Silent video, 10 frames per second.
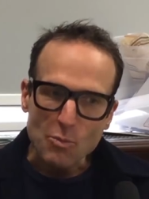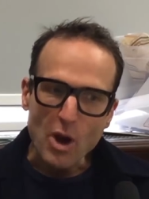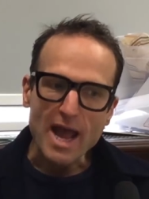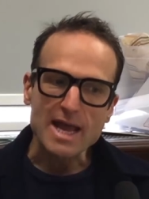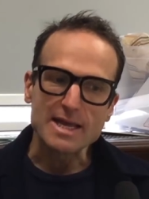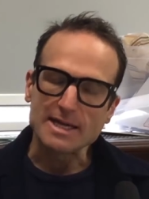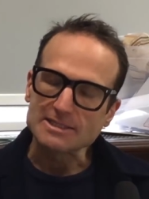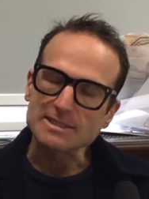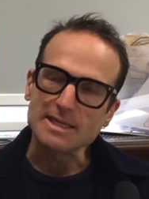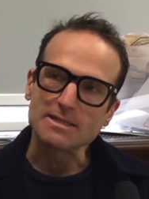away, I'd
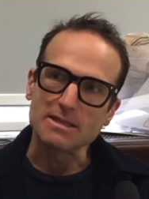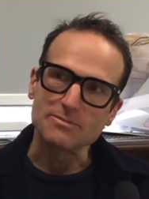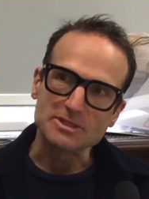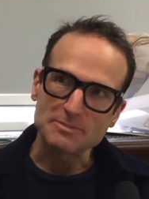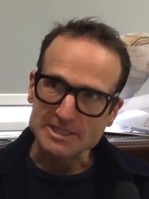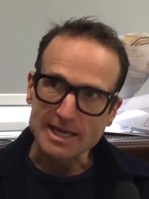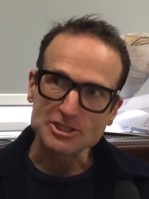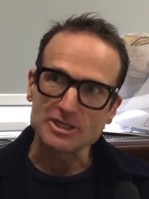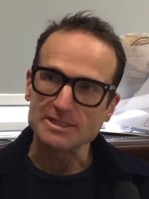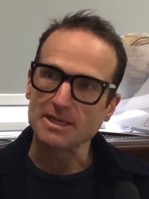seen that there was
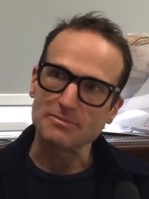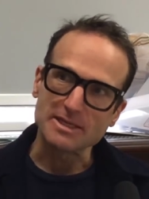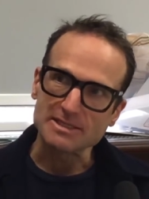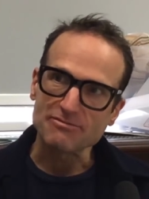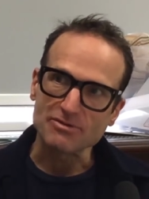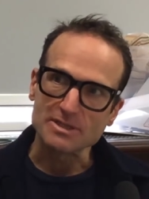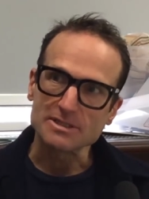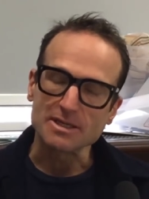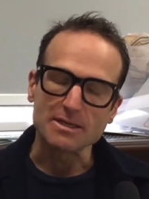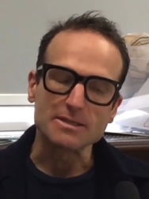potentially something
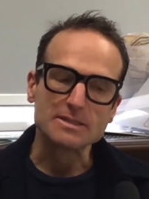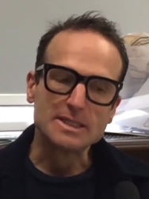different, you know.